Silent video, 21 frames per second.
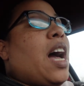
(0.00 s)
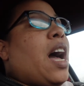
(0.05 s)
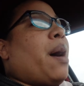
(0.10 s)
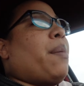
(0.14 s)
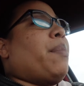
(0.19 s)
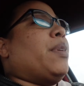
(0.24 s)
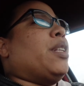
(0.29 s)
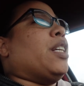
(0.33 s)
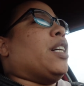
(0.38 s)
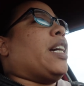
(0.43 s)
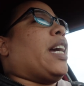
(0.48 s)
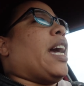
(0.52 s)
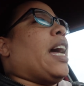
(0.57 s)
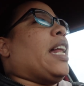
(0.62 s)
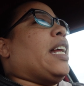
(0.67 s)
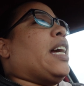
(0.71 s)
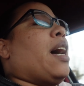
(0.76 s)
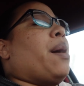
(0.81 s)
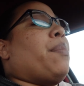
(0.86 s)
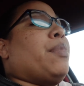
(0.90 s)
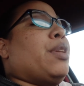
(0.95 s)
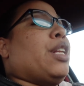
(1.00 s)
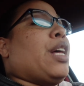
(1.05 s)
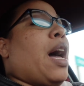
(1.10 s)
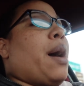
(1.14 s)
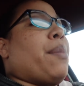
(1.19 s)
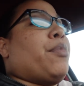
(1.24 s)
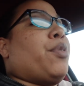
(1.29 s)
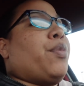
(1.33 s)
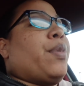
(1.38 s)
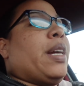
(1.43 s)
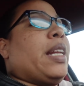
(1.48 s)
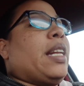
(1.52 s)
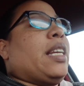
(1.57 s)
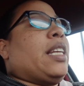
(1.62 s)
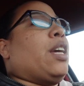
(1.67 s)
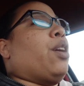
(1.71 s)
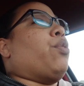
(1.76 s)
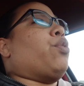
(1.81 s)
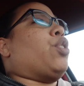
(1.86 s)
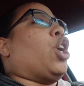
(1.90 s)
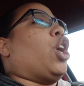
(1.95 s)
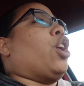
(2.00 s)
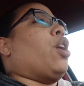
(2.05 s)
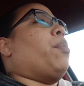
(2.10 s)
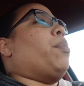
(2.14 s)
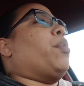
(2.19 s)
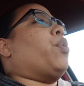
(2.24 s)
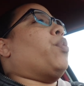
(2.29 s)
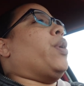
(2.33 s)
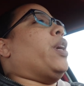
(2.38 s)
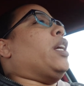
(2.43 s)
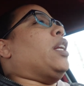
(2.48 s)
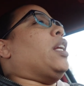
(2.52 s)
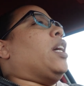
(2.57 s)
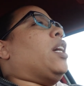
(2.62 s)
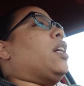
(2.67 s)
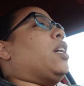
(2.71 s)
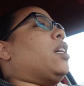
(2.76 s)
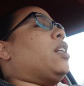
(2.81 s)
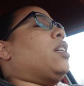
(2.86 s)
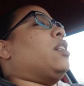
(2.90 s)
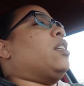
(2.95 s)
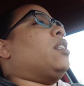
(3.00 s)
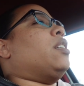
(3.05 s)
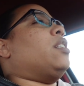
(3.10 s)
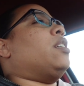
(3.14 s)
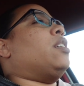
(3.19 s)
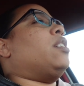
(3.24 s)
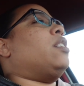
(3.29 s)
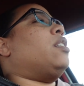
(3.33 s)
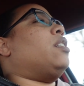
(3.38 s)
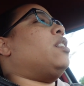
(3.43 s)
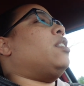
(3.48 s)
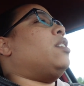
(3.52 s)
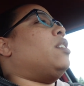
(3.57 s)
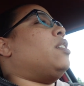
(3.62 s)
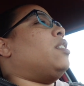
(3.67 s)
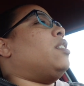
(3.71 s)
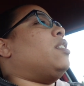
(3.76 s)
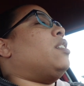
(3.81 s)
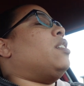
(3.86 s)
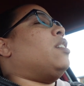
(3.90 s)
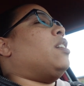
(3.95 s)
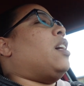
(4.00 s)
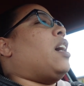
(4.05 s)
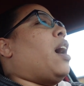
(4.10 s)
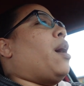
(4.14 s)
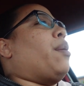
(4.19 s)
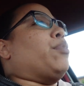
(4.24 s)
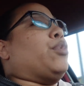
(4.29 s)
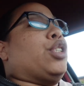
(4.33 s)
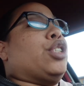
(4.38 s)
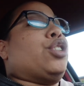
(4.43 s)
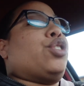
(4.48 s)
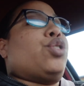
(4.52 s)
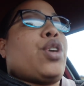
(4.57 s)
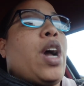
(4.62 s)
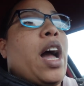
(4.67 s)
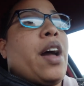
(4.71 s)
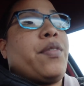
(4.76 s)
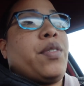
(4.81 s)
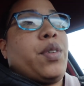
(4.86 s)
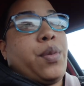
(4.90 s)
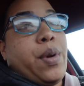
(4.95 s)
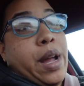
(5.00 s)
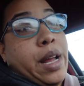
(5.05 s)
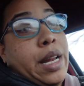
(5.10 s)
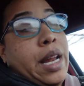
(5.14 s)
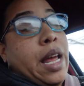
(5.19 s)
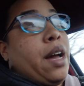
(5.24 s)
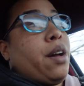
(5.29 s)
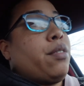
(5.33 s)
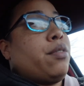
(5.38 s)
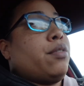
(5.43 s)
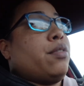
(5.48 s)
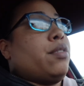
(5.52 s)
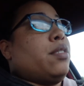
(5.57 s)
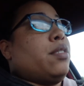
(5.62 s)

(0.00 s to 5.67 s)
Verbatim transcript: I'm gonna look at it. I'm gonna, I'm gonna read it, Yuki. I'm gonna read it. I'm just driving right now.